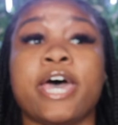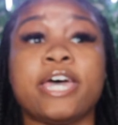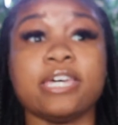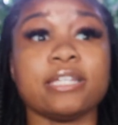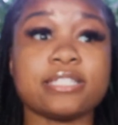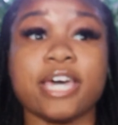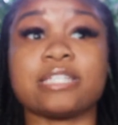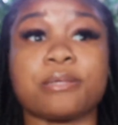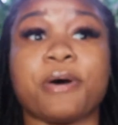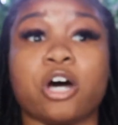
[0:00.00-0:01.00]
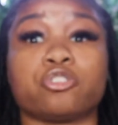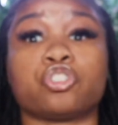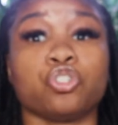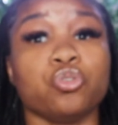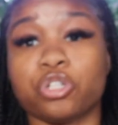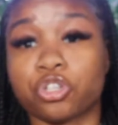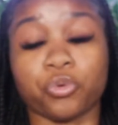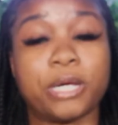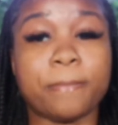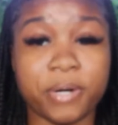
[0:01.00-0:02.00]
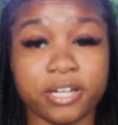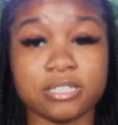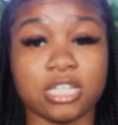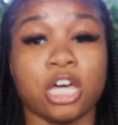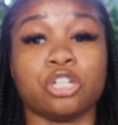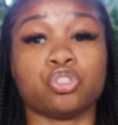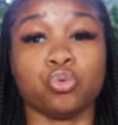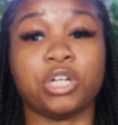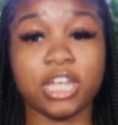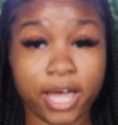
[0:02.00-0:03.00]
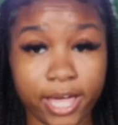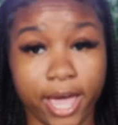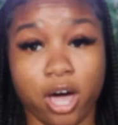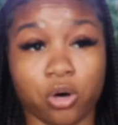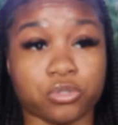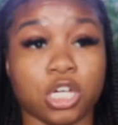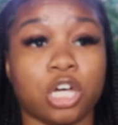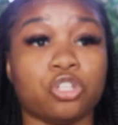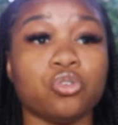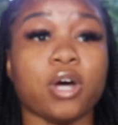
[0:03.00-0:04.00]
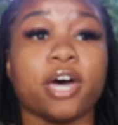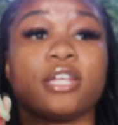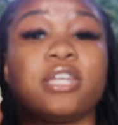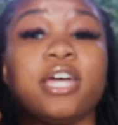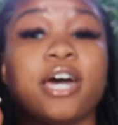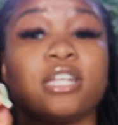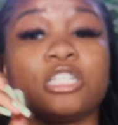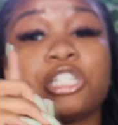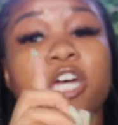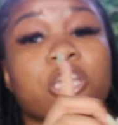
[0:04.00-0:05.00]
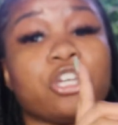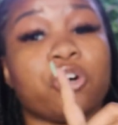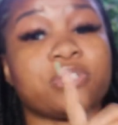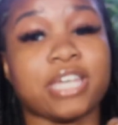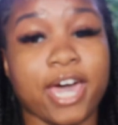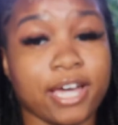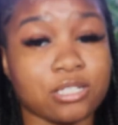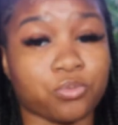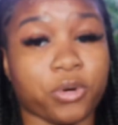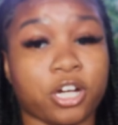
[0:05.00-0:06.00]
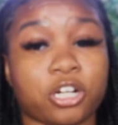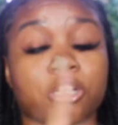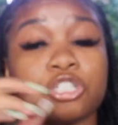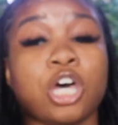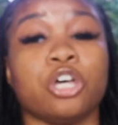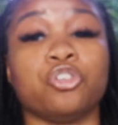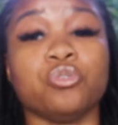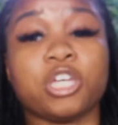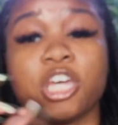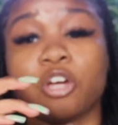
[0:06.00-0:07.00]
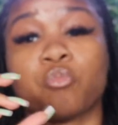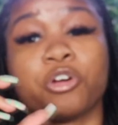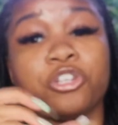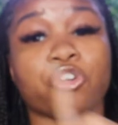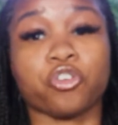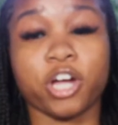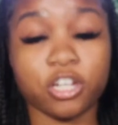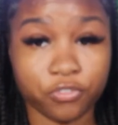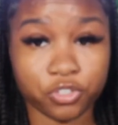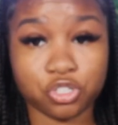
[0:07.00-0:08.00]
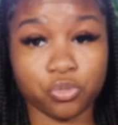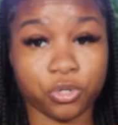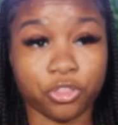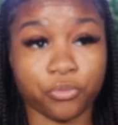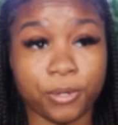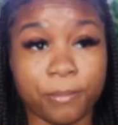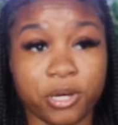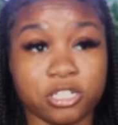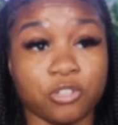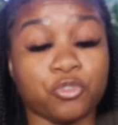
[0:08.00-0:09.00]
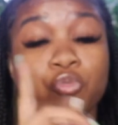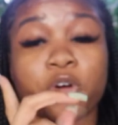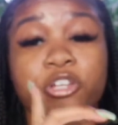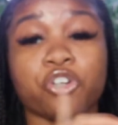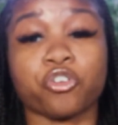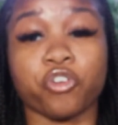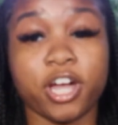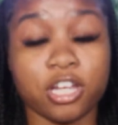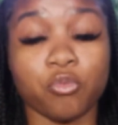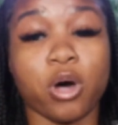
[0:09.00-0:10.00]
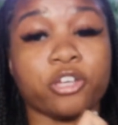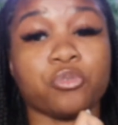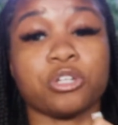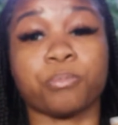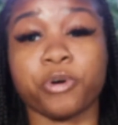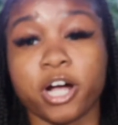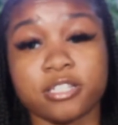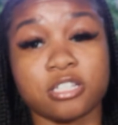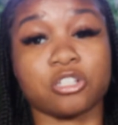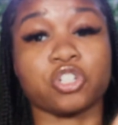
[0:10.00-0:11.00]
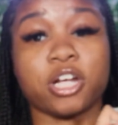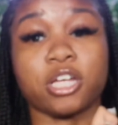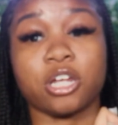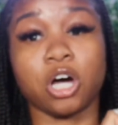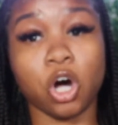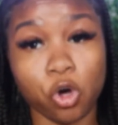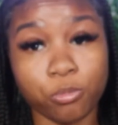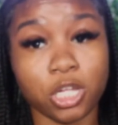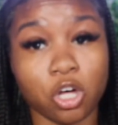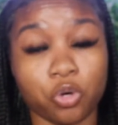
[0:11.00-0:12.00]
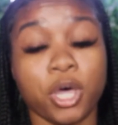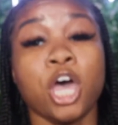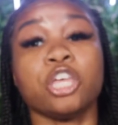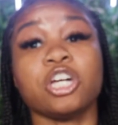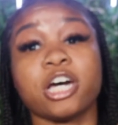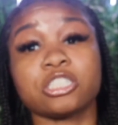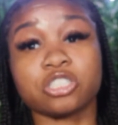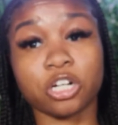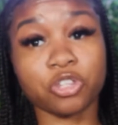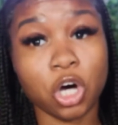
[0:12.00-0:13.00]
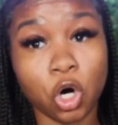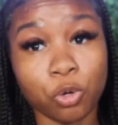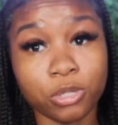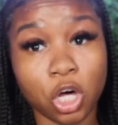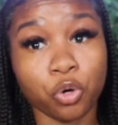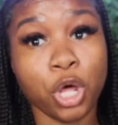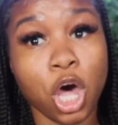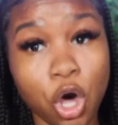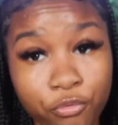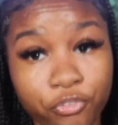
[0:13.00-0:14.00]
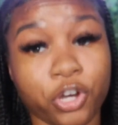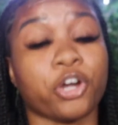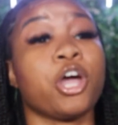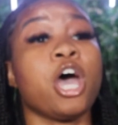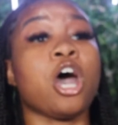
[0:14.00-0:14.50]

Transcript: It takes about 2 to 3 months to get a house. They gotta check your tax records. You can't run your credit for 2 or 3 months. If you run your credit while you're in the process of trying to get a home loan, you gotta start the home loan over.